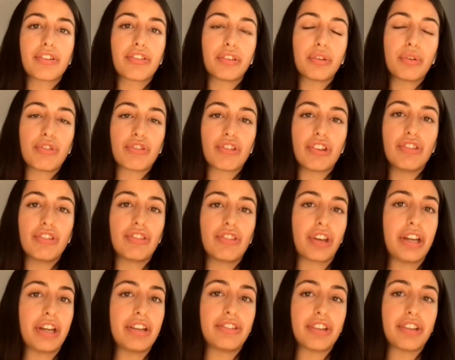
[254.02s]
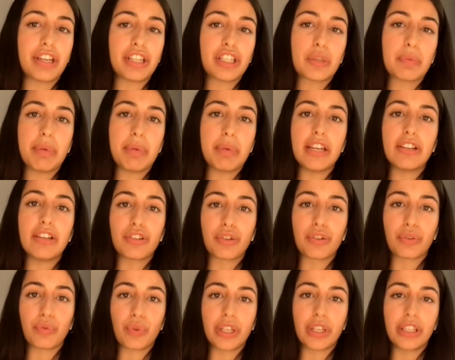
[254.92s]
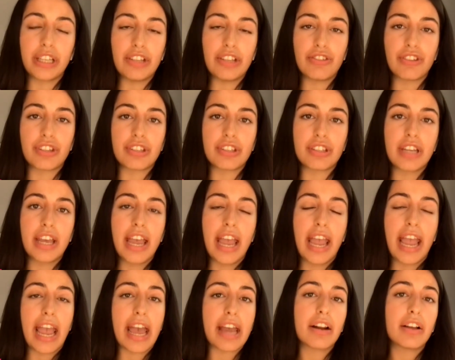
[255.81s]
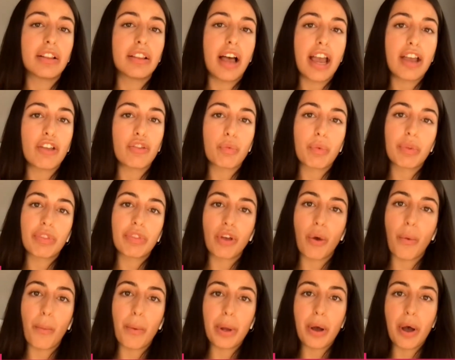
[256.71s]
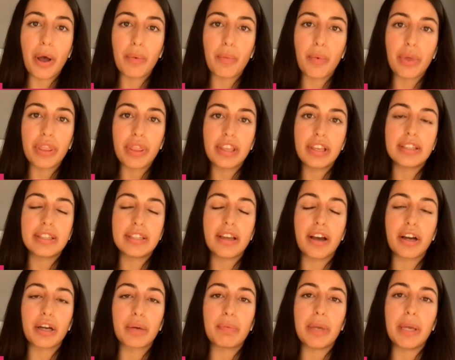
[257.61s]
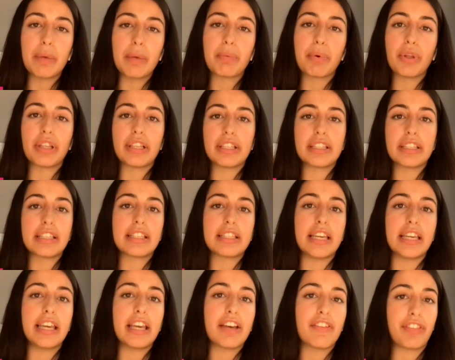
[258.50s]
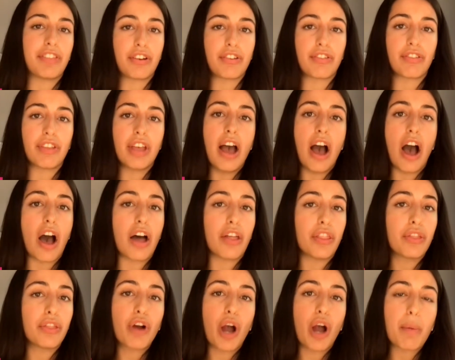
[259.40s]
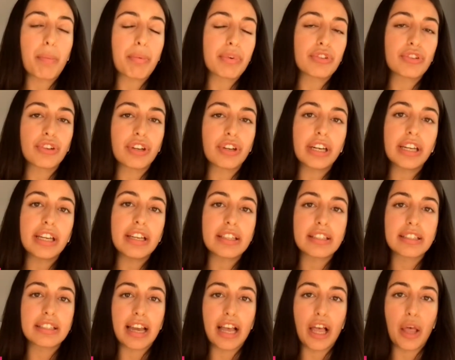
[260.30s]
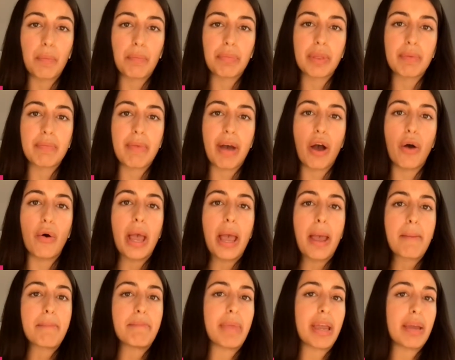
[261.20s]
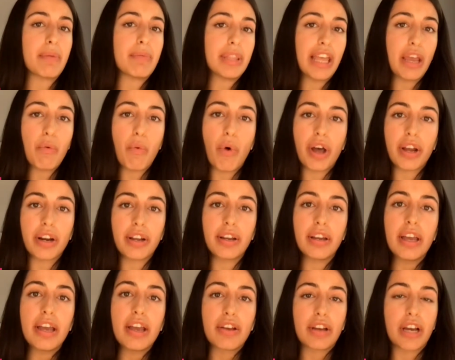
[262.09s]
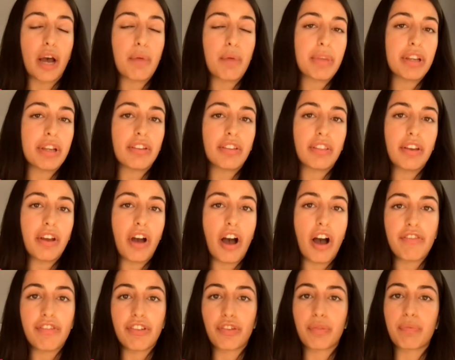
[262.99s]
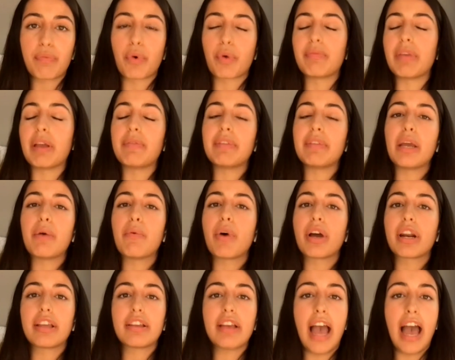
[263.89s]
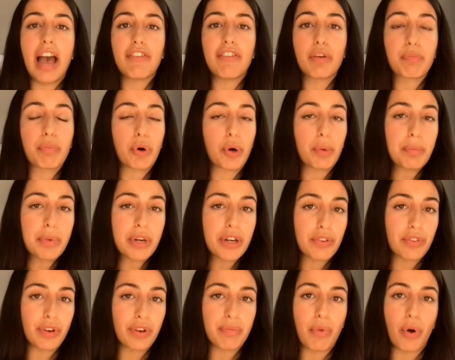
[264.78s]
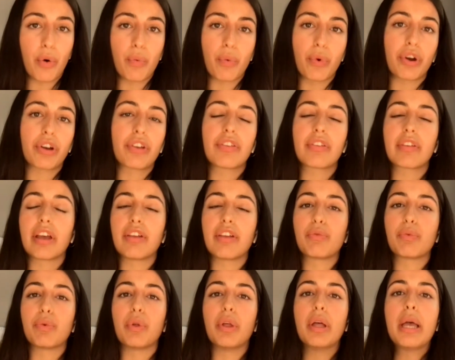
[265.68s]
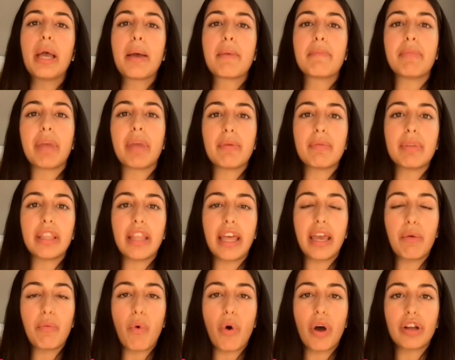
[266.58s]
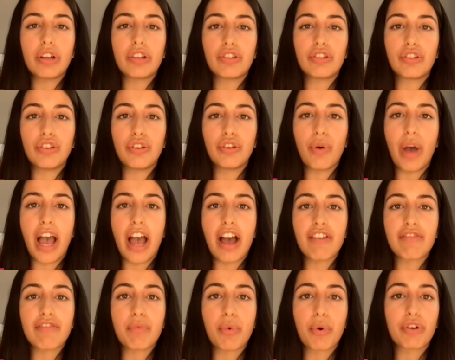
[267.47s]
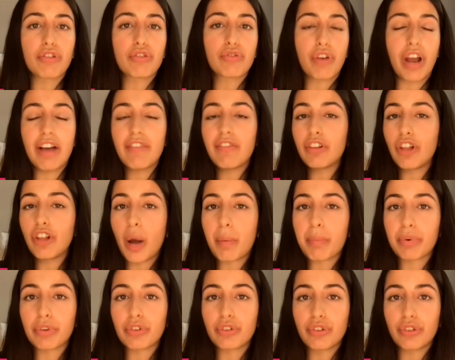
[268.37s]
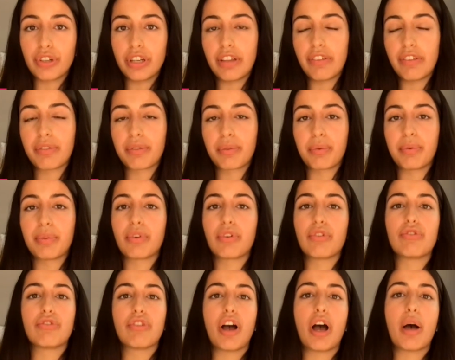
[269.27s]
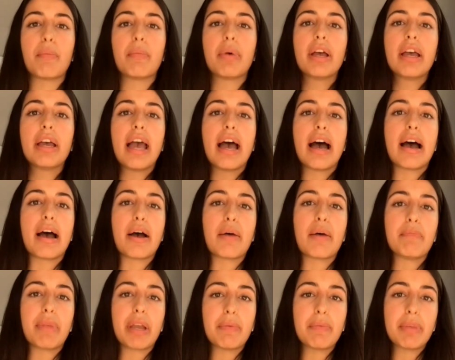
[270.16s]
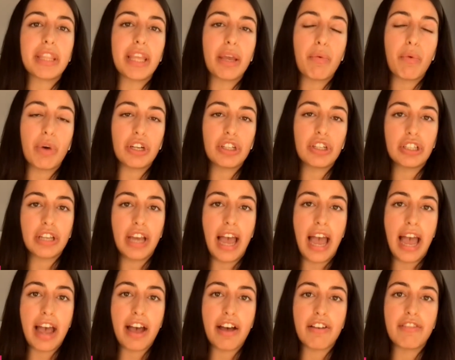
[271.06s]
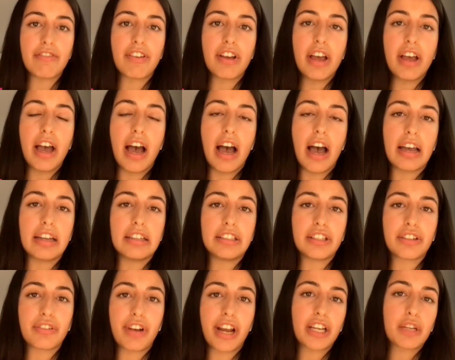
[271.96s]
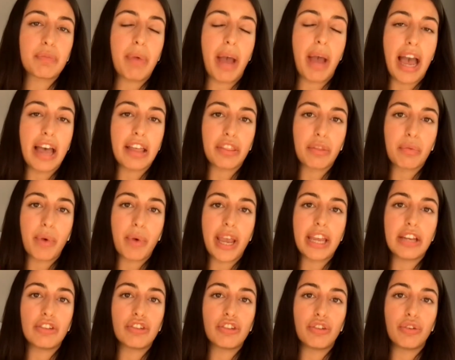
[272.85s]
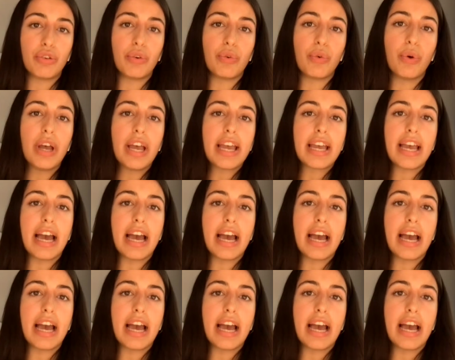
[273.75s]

solution could just be to really just analyze what's going on with these young people and see if there's other opportunities to help them out. Maybe they want to come into the office more. Maybe they want to have a permanent remote work schedule. Maybe they want to have more travel opportunities through their job. Maybe they want to have a direct pathway to